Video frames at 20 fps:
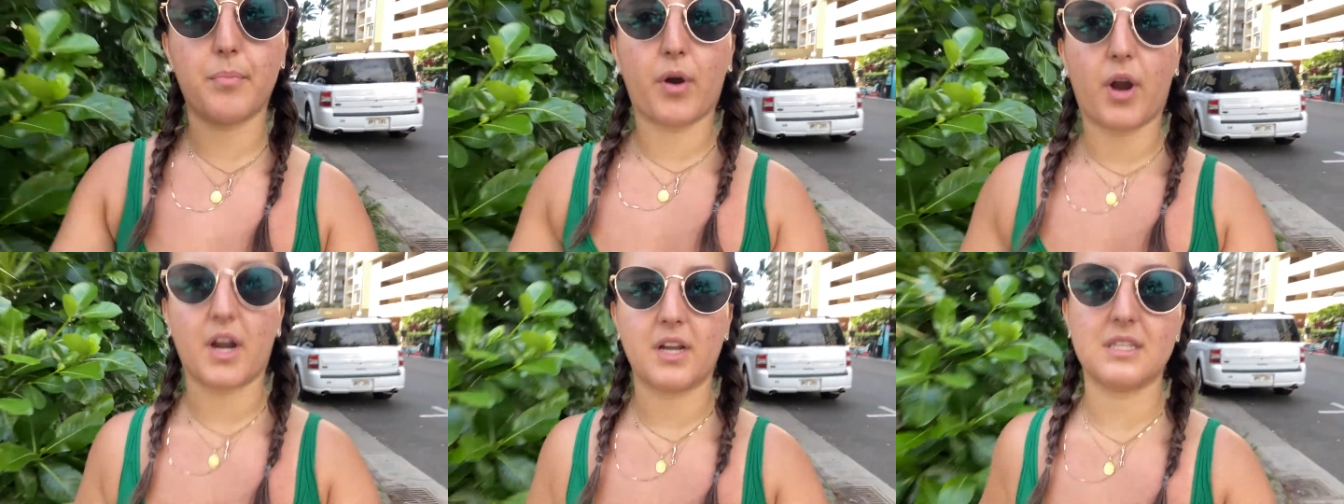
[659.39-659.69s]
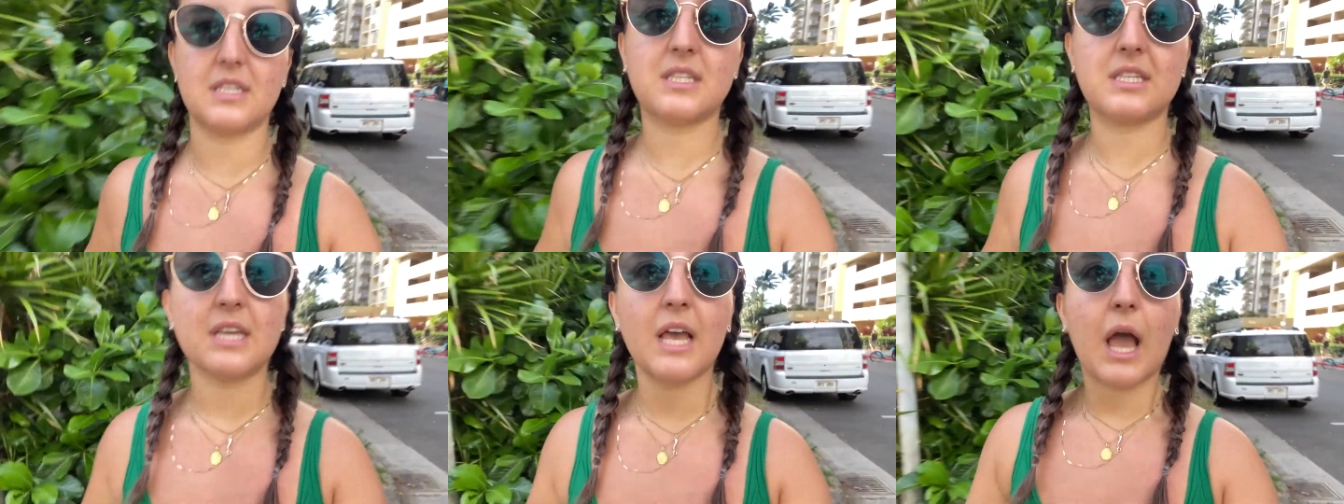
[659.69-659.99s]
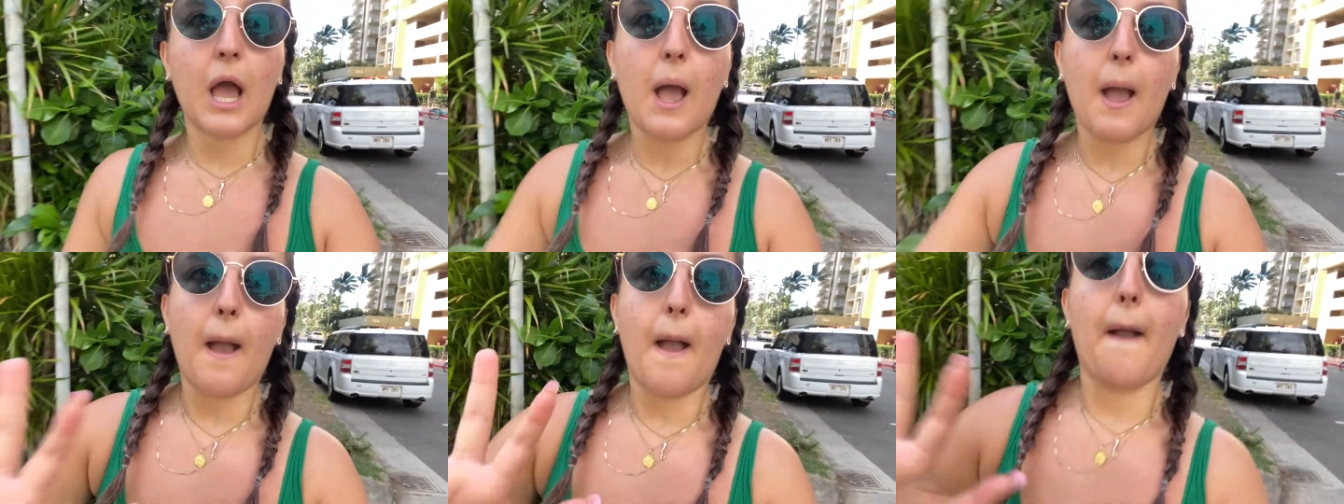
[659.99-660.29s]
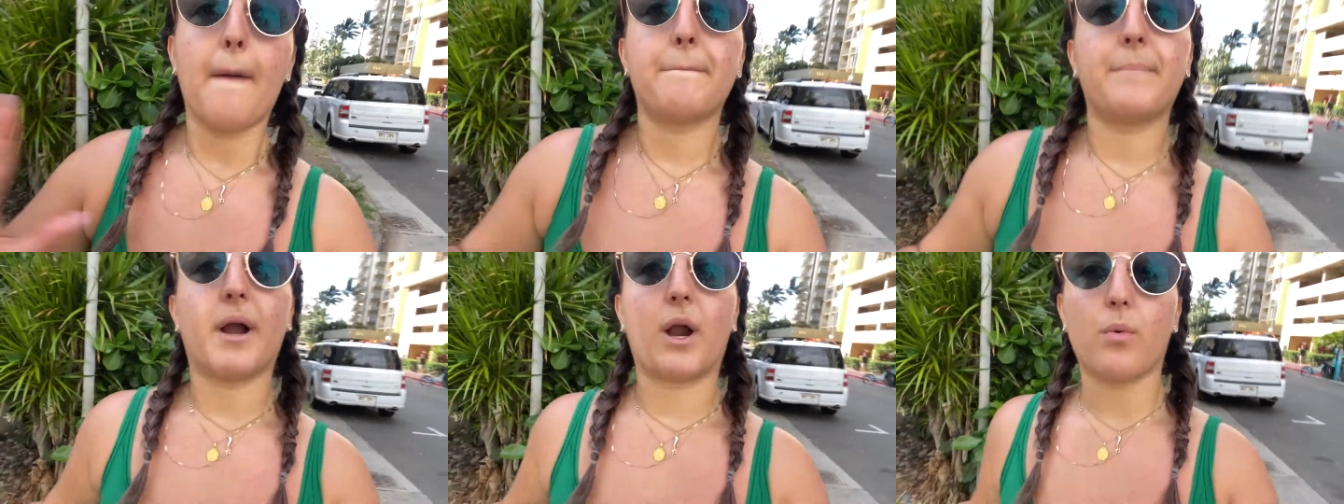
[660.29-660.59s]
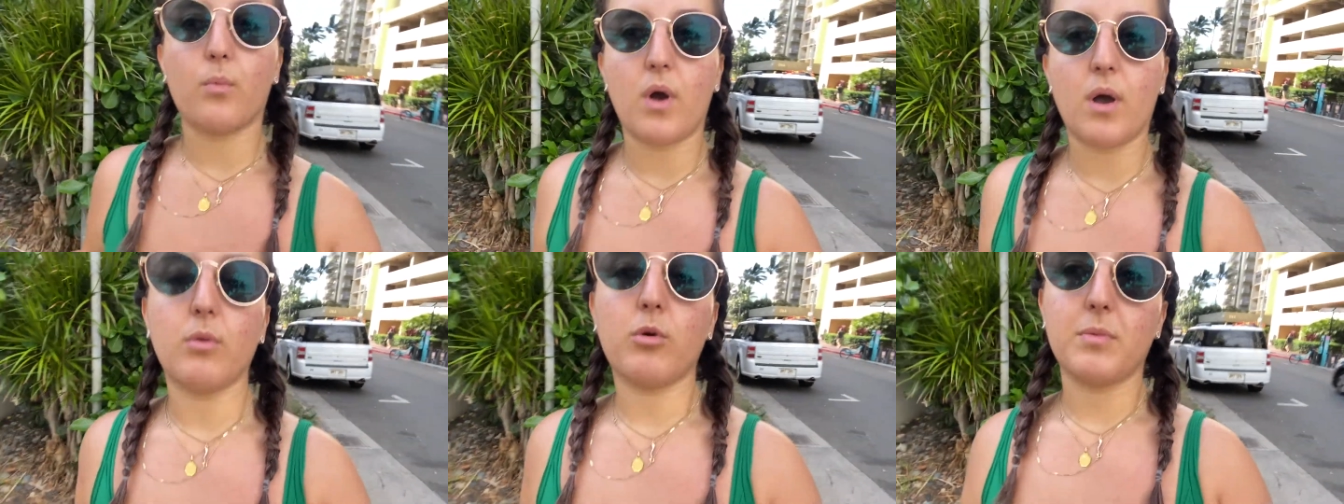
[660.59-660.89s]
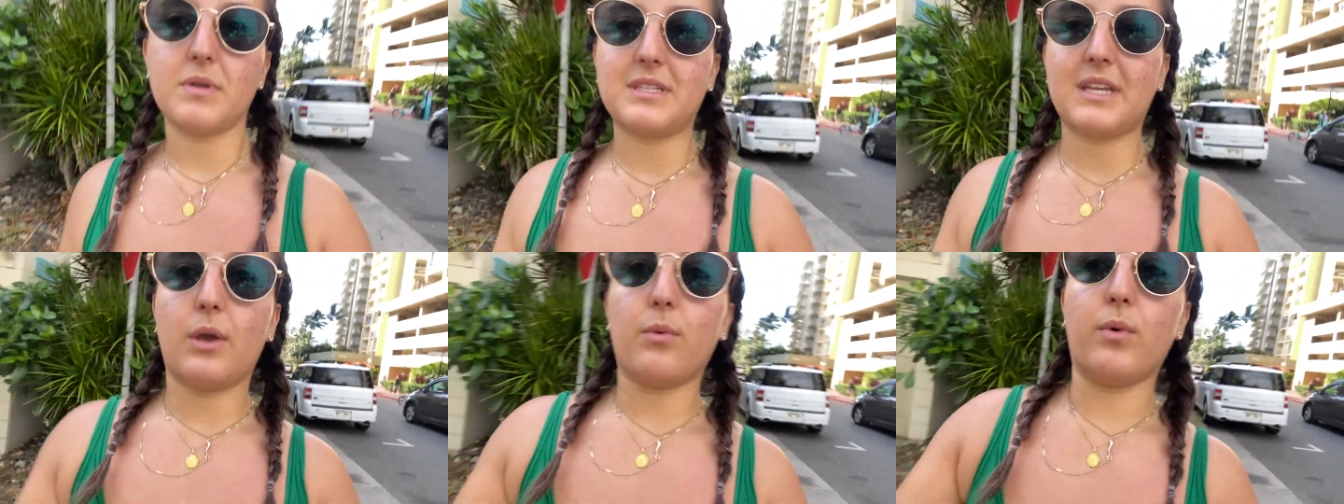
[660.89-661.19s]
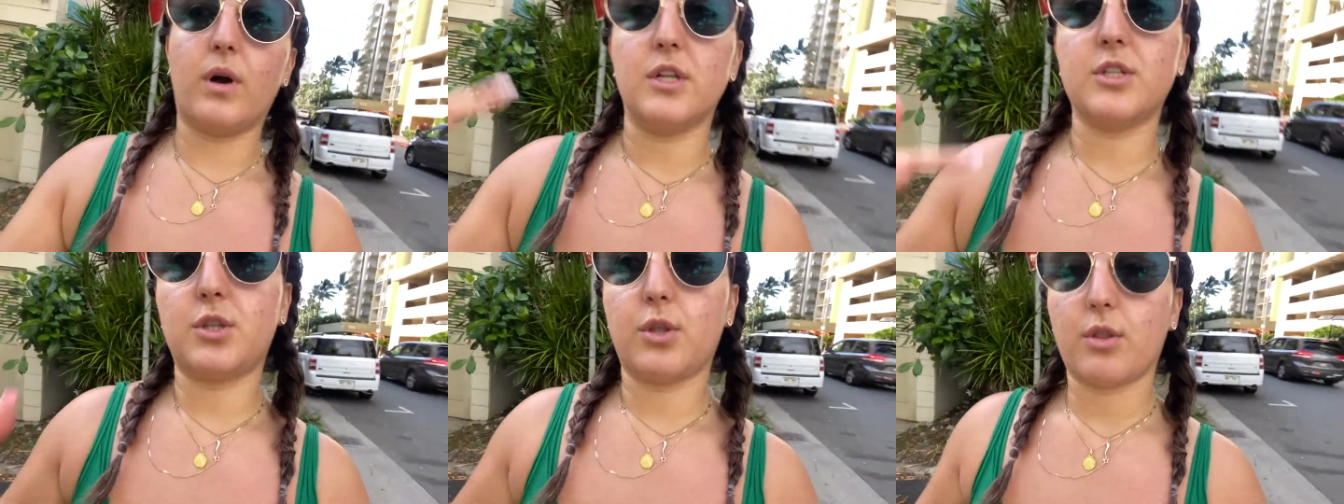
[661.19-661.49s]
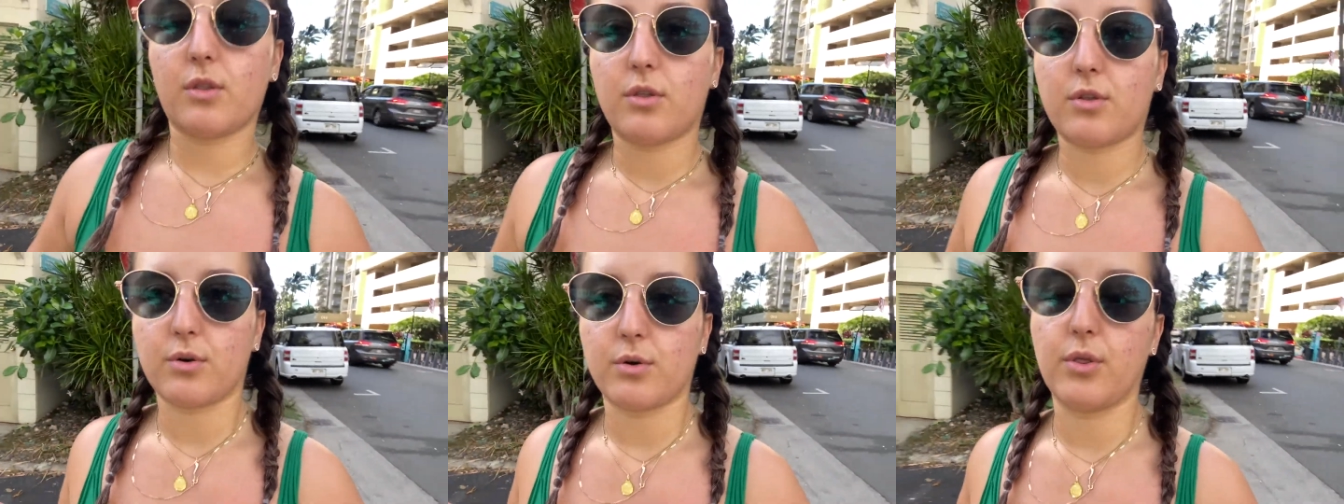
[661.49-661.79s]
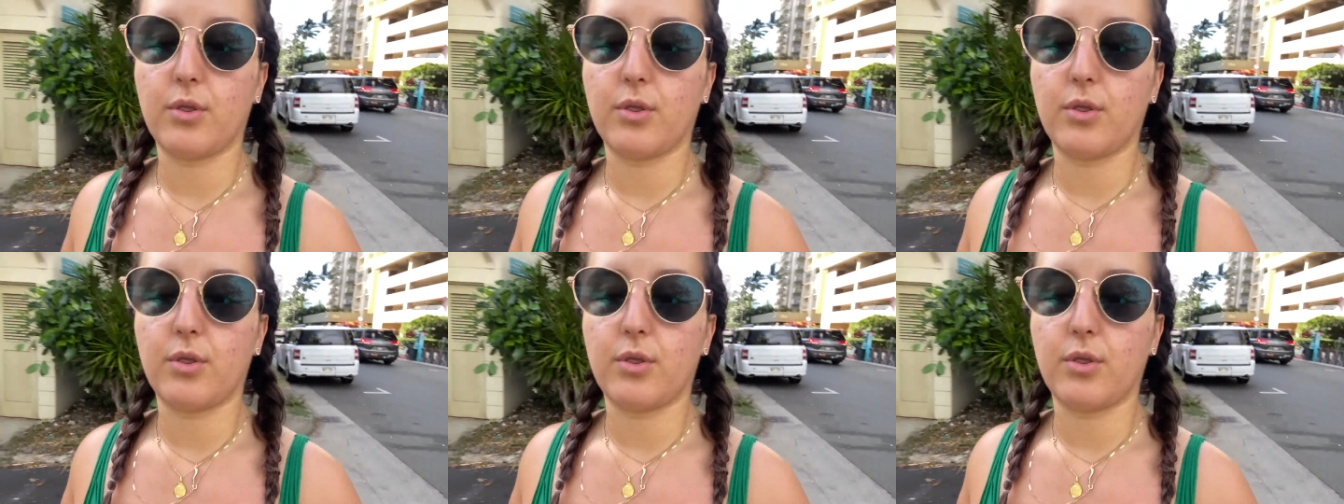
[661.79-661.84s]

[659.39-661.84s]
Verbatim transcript: parts. Part one will be day one through